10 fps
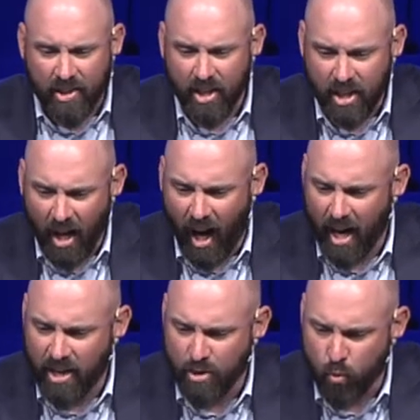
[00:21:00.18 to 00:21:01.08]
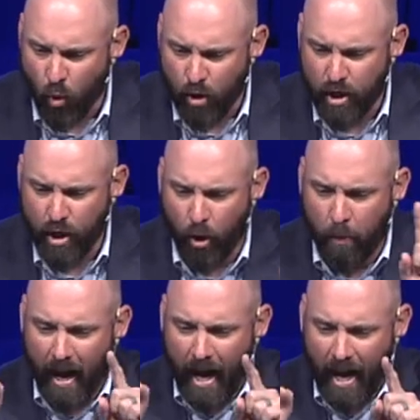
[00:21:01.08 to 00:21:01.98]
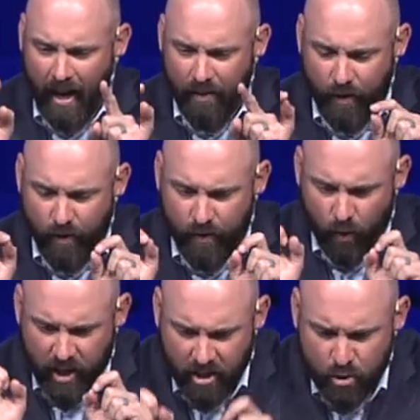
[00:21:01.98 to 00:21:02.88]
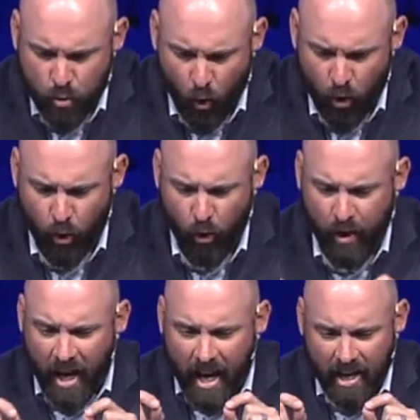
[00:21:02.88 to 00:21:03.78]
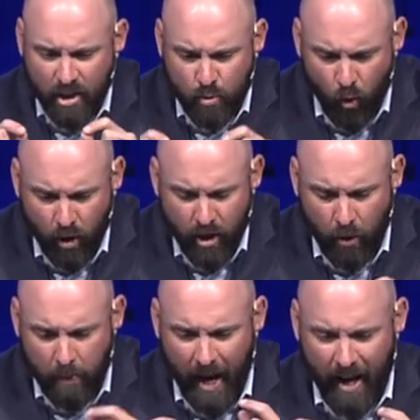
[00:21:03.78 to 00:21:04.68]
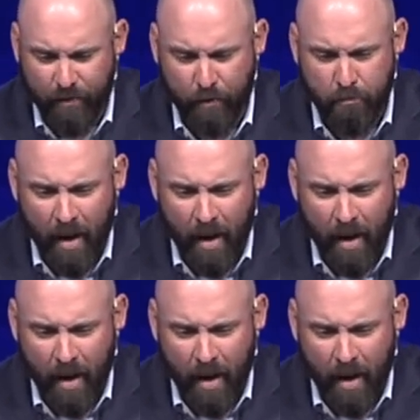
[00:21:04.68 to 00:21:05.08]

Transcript: that God is working on behalf of His world and He's working on behalf of